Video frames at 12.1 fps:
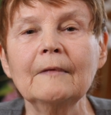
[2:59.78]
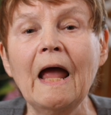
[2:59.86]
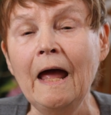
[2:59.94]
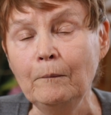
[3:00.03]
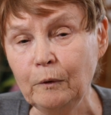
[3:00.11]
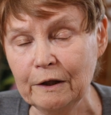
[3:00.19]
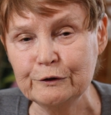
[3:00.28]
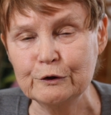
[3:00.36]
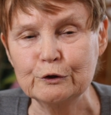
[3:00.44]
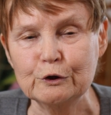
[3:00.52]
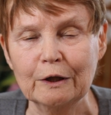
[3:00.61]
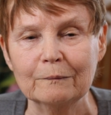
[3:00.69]
and plus
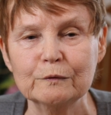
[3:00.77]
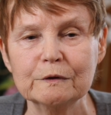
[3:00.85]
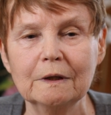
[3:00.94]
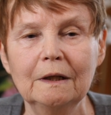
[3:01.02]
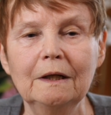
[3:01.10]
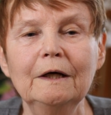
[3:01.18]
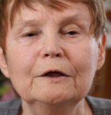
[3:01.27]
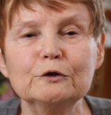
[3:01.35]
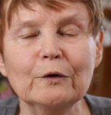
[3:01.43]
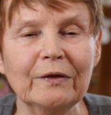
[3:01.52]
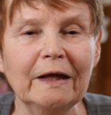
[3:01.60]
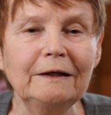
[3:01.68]
his tips.
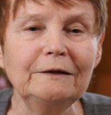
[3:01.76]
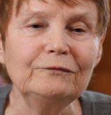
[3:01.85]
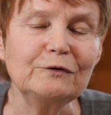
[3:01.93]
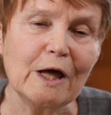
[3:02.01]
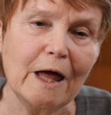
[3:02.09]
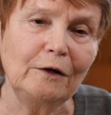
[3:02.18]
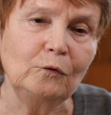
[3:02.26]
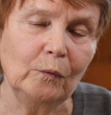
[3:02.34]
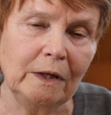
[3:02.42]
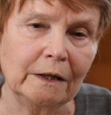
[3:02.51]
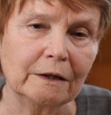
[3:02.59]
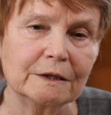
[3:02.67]
So at the end of 10
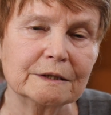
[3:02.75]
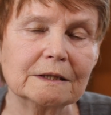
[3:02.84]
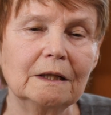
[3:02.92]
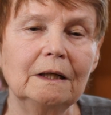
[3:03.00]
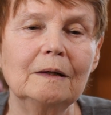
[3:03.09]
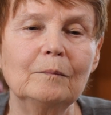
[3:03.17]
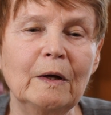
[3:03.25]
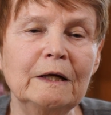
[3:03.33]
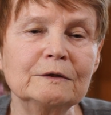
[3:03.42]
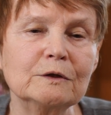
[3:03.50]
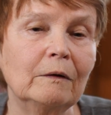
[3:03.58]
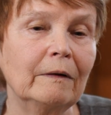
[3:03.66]
weeks,
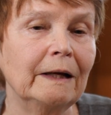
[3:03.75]
Basil